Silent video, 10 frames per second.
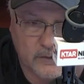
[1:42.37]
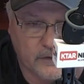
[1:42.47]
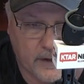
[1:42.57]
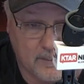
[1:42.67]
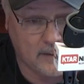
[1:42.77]

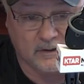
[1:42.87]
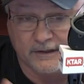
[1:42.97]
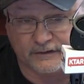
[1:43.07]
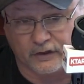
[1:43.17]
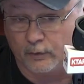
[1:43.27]
that may be
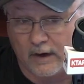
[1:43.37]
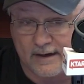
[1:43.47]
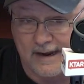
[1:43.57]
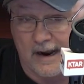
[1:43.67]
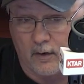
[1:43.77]
listening right
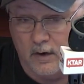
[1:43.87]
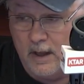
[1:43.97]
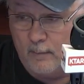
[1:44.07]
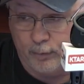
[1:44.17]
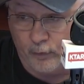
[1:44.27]
now
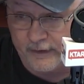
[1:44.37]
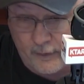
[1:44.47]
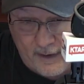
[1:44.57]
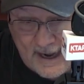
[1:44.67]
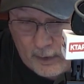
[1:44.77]
pulling
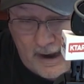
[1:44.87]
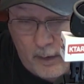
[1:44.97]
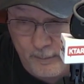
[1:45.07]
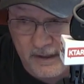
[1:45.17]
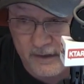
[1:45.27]
their hair
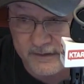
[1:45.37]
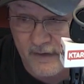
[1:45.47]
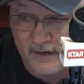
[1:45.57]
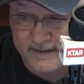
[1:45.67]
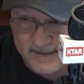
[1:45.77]
out because
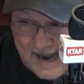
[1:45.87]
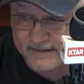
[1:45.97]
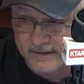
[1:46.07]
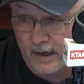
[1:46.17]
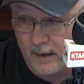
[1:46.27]
it's
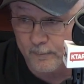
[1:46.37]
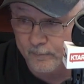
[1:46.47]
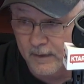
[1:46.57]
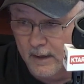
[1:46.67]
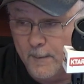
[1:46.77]
tax time.
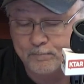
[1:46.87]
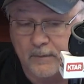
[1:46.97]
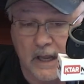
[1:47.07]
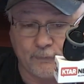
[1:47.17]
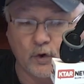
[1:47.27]

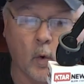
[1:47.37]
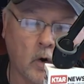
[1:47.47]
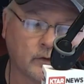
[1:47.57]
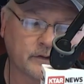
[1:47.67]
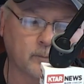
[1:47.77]
If you
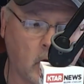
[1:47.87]
own a small